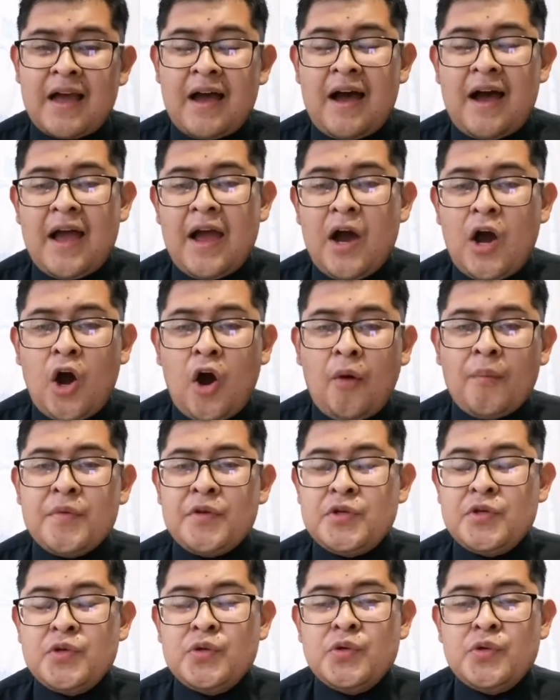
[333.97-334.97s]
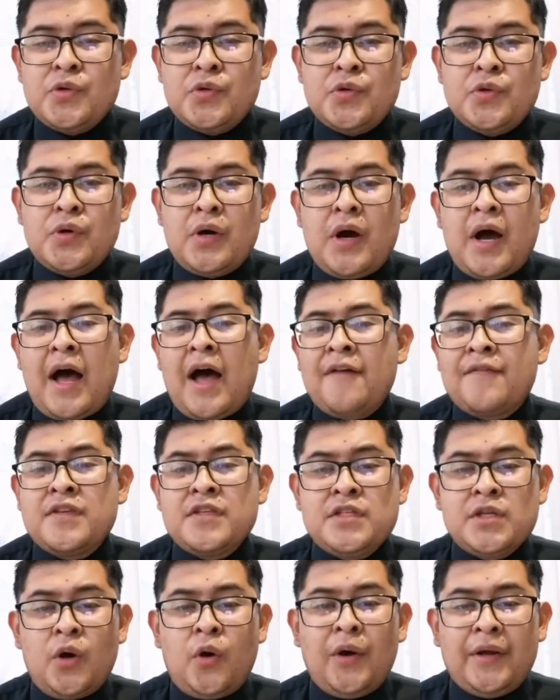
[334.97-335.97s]
I hope you have
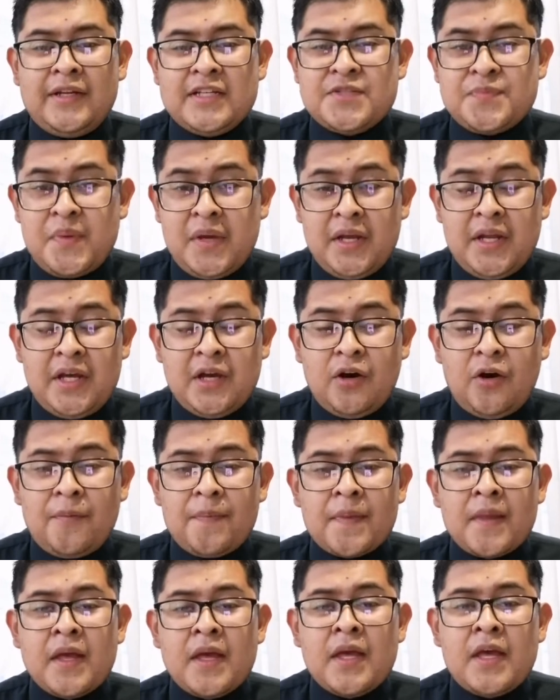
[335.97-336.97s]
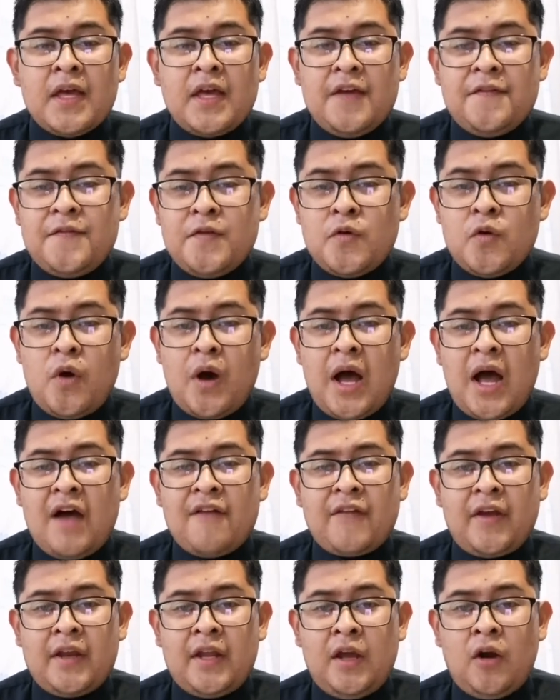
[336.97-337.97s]
enjoyed this video. If you
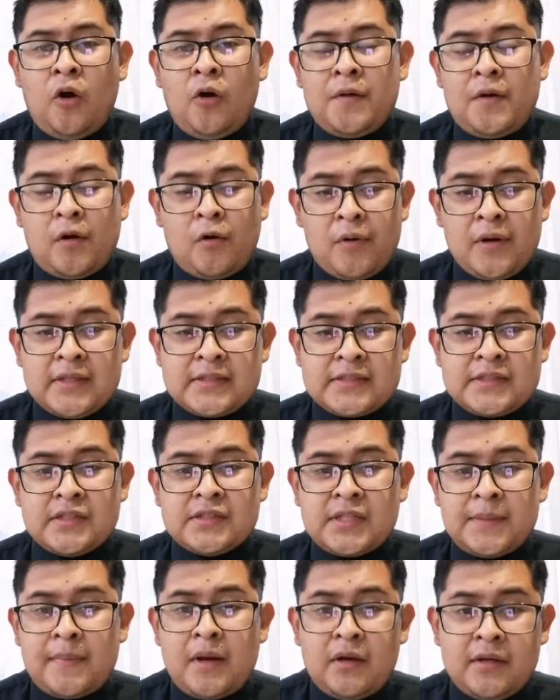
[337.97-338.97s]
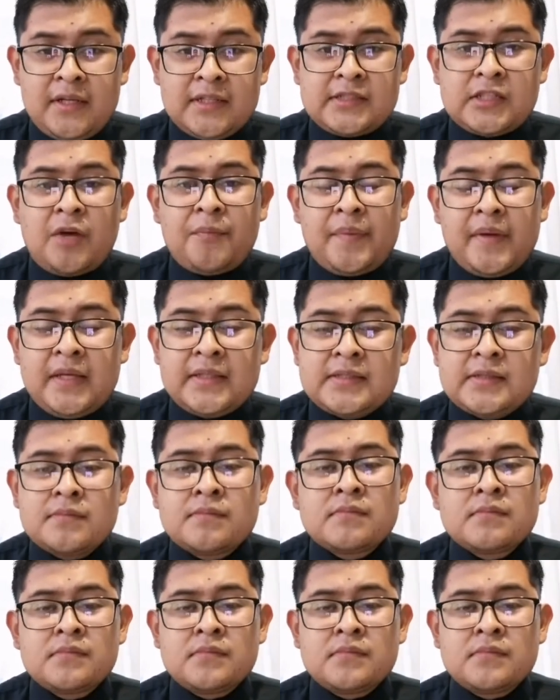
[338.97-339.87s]
have any other questions about these topics,